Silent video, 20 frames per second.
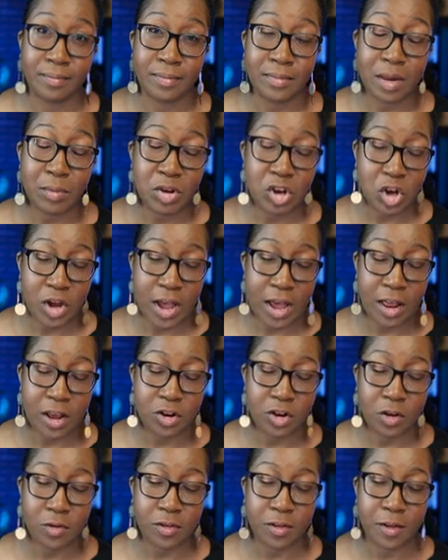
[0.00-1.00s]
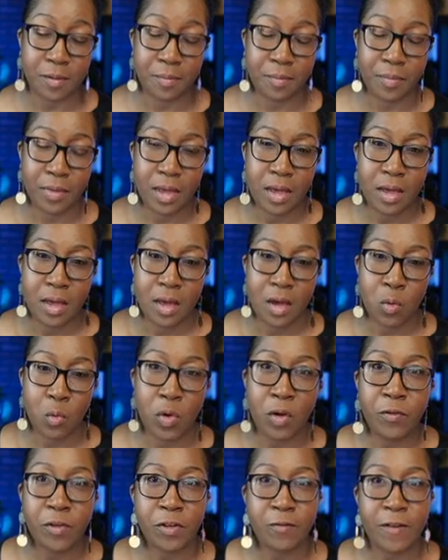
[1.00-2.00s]
Let me show you how that shows up.
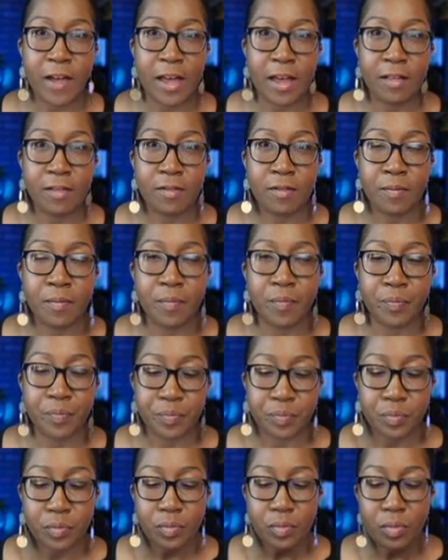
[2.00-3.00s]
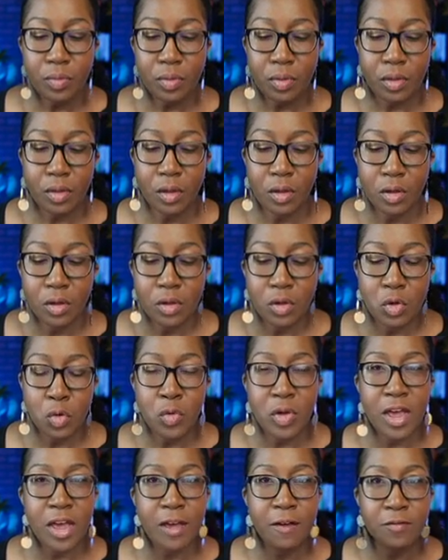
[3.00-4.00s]
Willful defiance. You
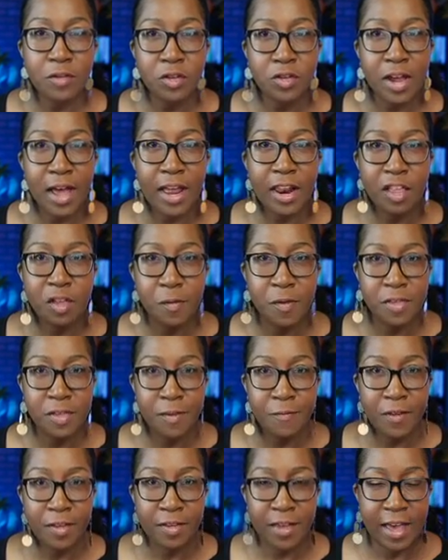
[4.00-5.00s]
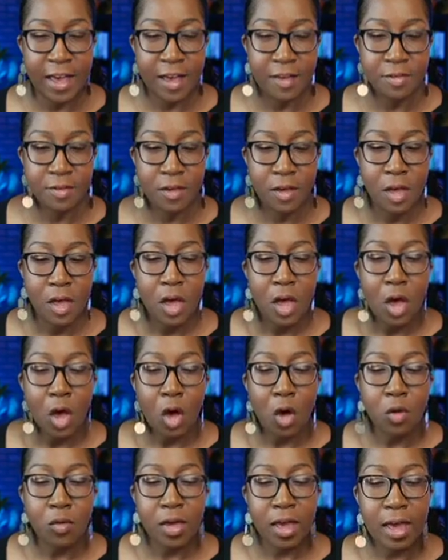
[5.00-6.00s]
give the child a specific task.
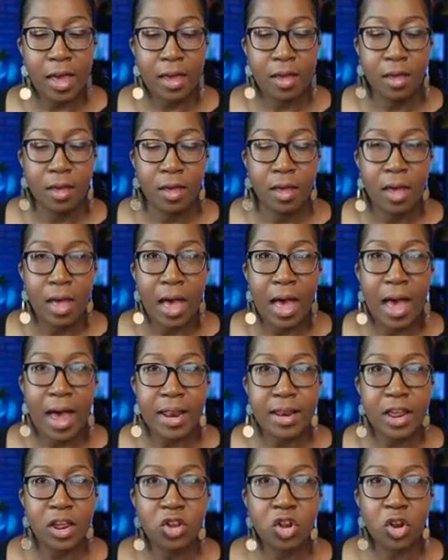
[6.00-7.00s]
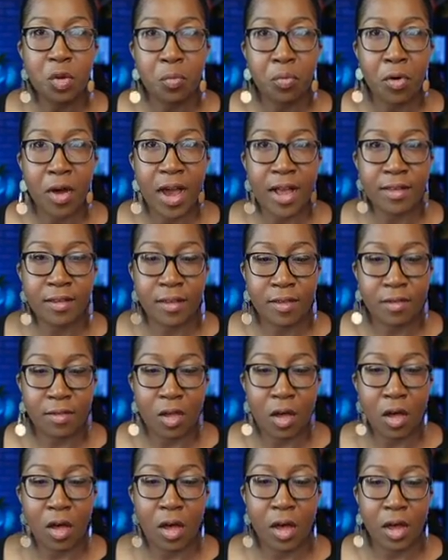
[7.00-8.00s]
Okay, I need you to practice
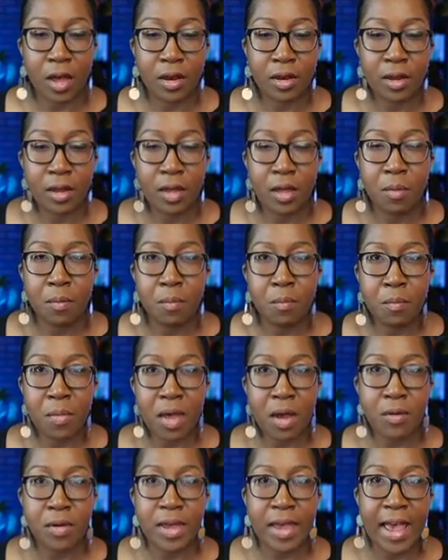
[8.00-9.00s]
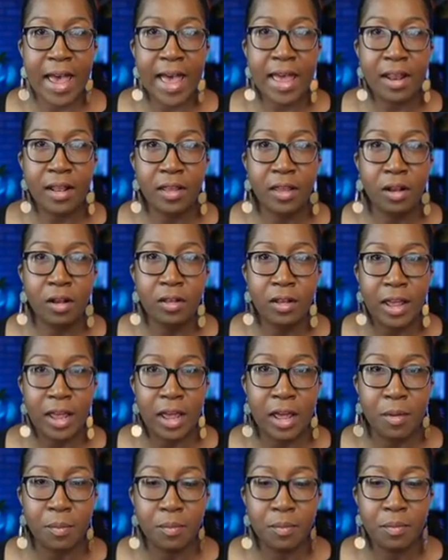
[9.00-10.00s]
on Mary Had a Little
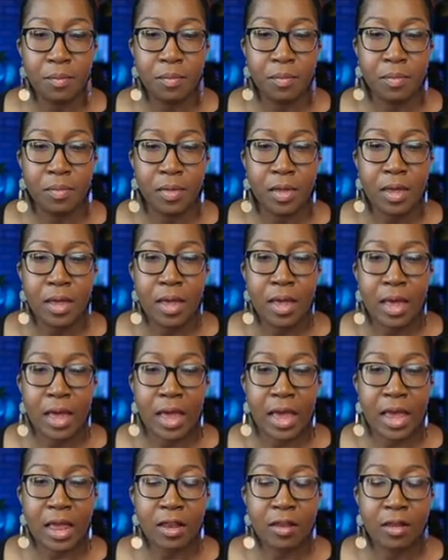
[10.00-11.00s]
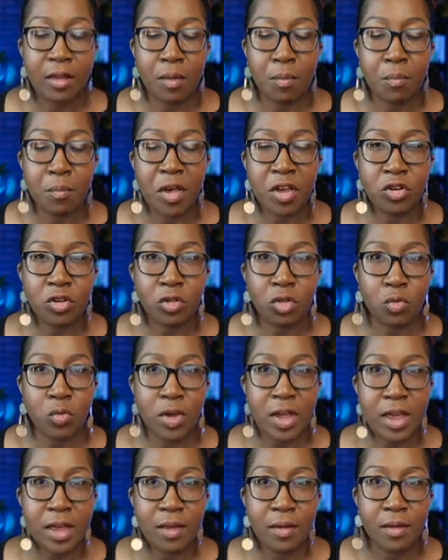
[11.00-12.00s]
Lamb in measure
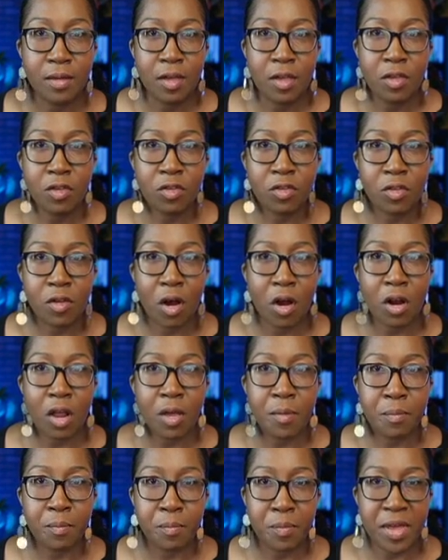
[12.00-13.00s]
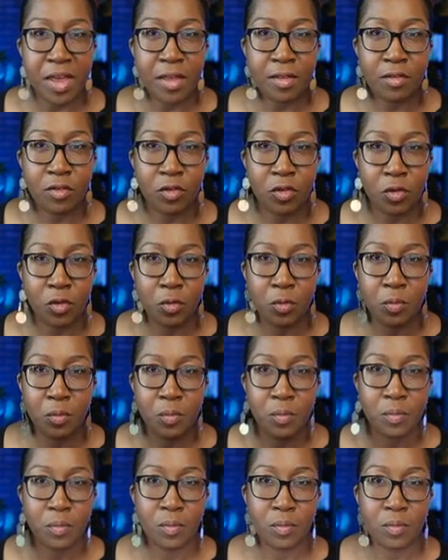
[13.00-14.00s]
3. Start on beat 2.
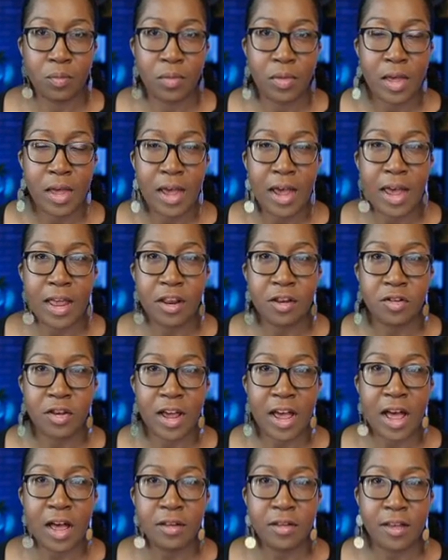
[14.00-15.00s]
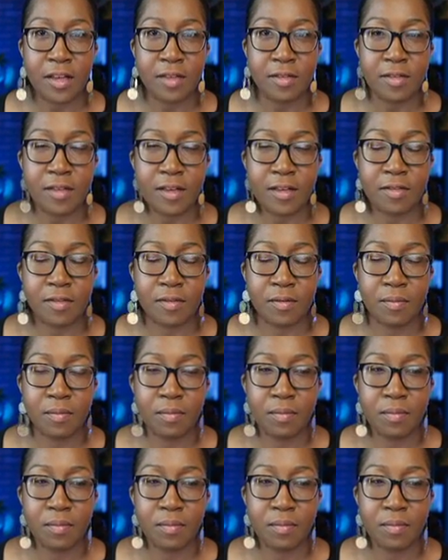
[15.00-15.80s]
And the child does this.